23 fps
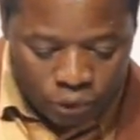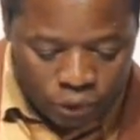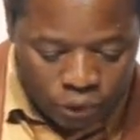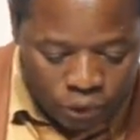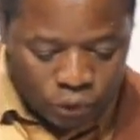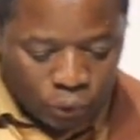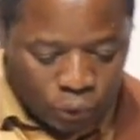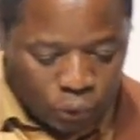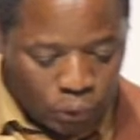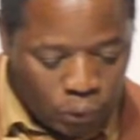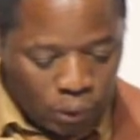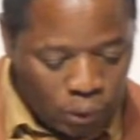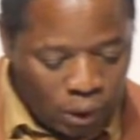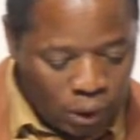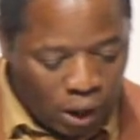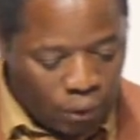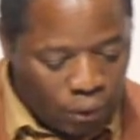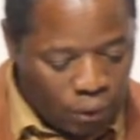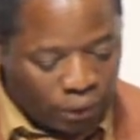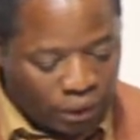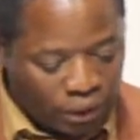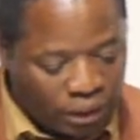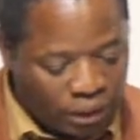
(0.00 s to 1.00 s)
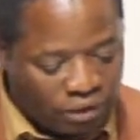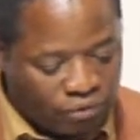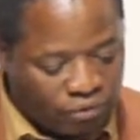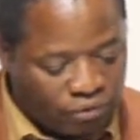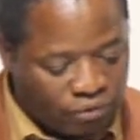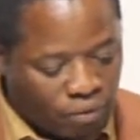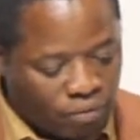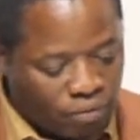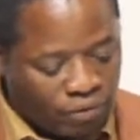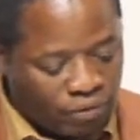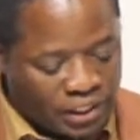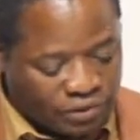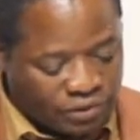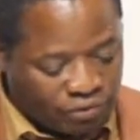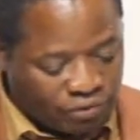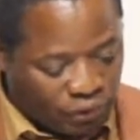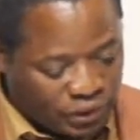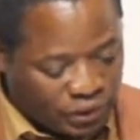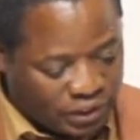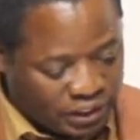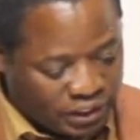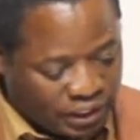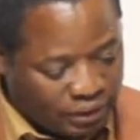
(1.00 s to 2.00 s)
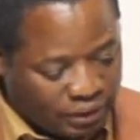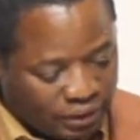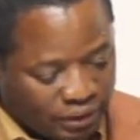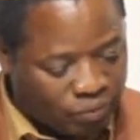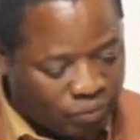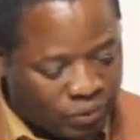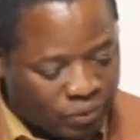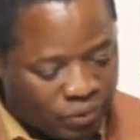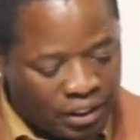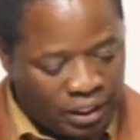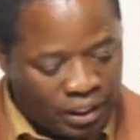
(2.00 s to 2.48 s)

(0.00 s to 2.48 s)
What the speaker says: 2. I'll read from verse 14.